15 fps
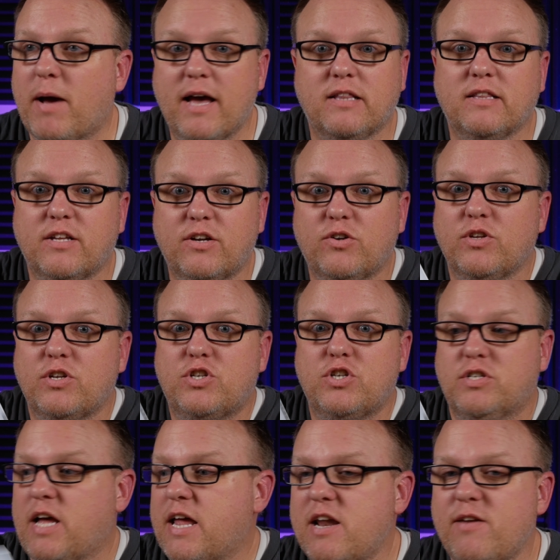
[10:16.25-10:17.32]
I
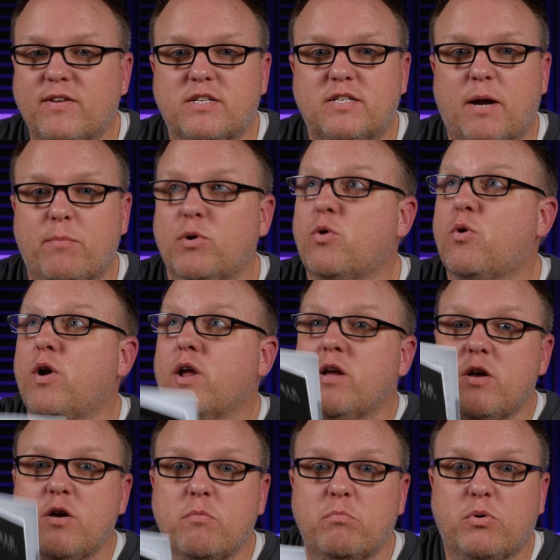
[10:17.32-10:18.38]
didn't even stop recording,
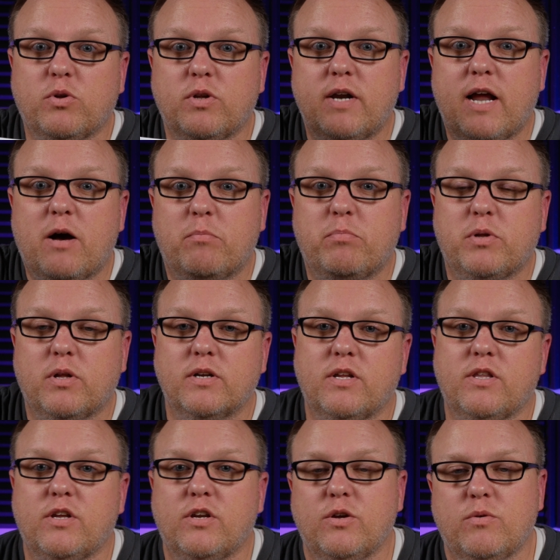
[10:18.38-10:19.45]
pulled it out, plugged
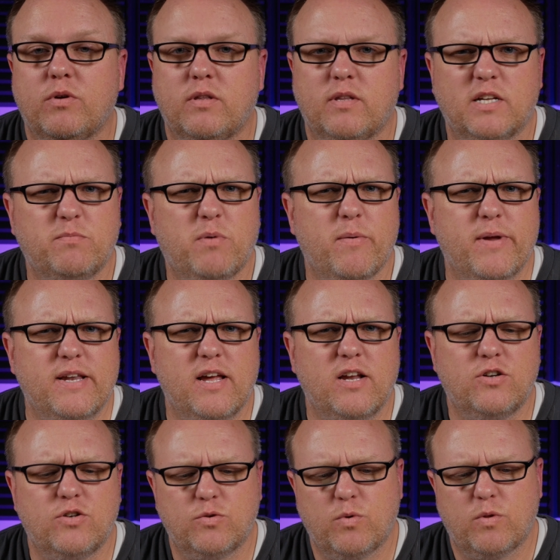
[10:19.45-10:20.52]
in the new one. That's probably
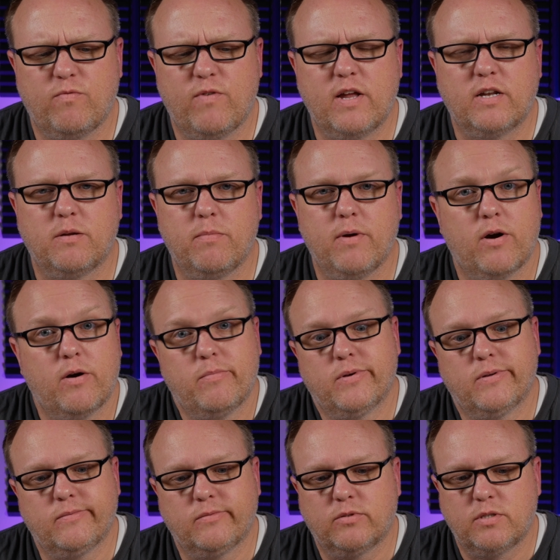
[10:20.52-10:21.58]
dangerous with phantom power,
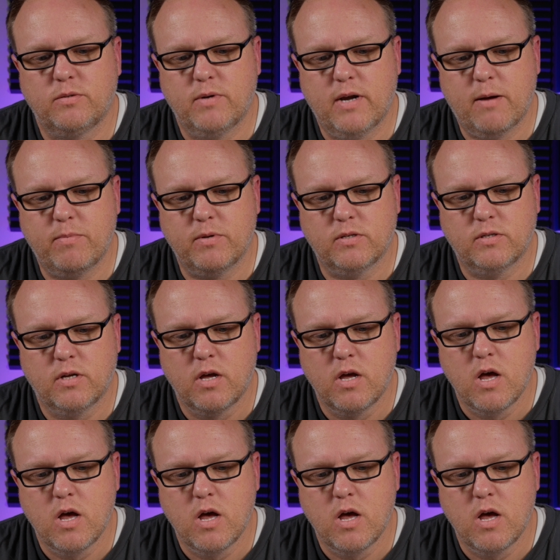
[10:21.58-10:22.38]
but we'll see what happens.